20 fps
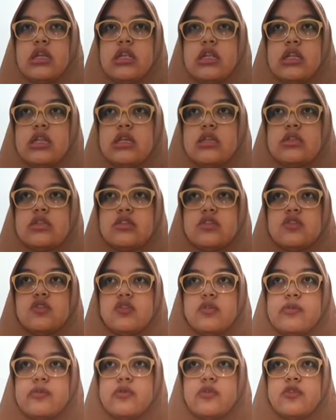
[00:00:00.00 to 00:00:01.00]
need
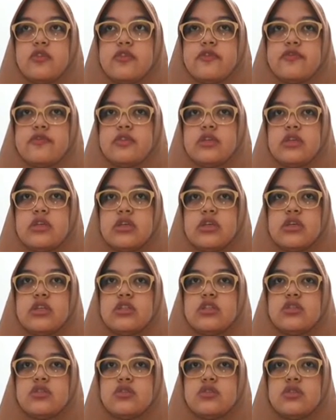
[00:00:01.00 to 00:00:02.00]
to move
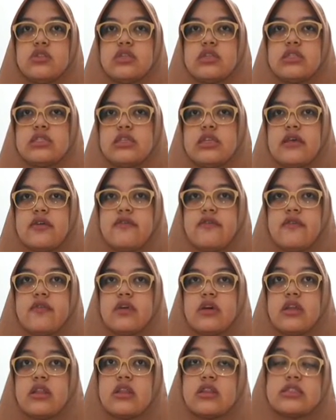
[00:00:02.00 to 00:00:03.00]
into the
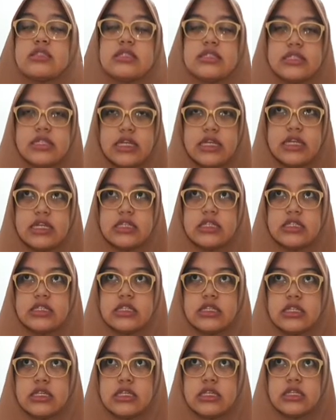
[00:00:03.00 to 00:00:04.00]
seventh stage,
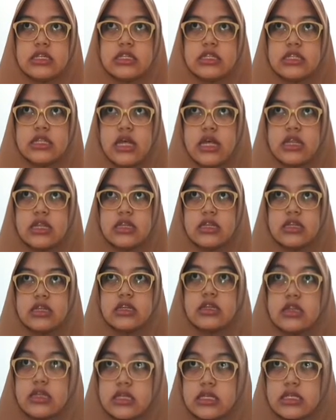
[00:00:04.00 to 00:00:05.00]
that
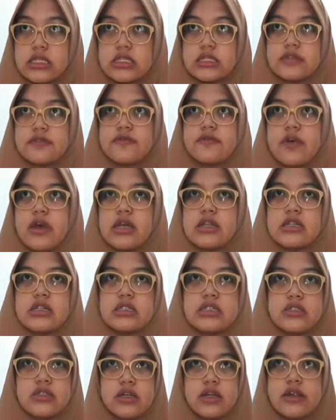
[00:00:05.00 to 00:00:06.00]
is final
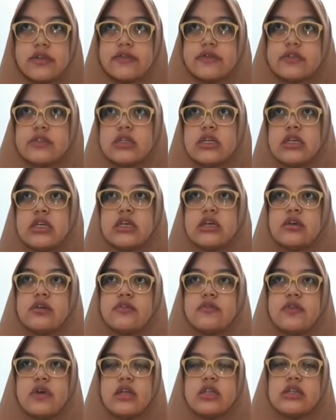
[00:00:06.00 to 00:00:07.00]
draft.
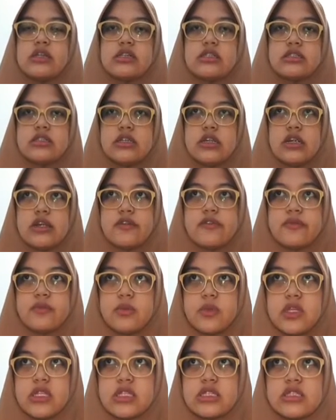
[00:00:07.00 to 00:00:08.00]
Final draft
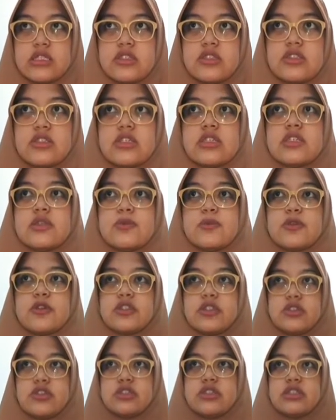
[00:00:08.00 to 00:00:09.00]
means students
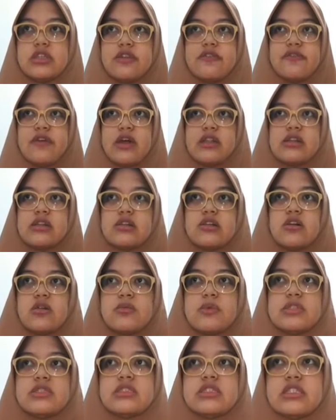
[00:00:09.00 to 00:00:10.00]
produce their final
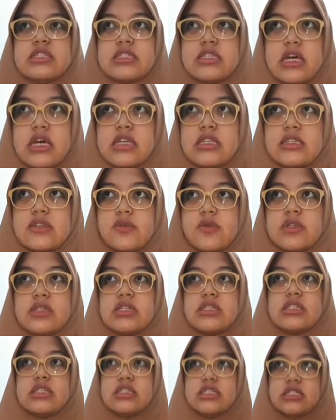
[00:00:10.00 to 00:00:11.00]
copy to discuss with the
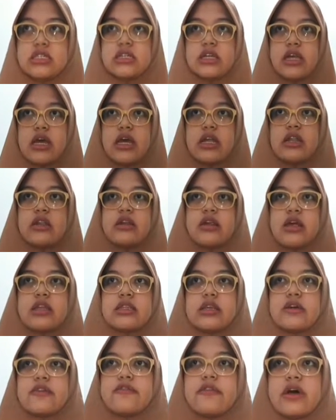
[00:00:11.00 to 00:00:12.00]
teacher and write
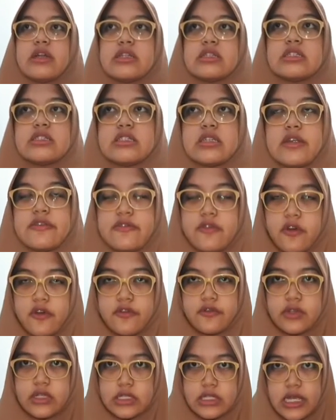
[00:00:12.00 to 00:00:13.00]
a final draft
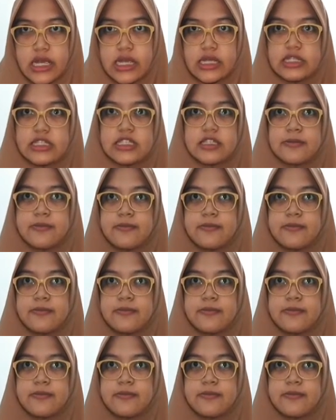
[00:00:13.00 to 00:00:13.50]
of the text.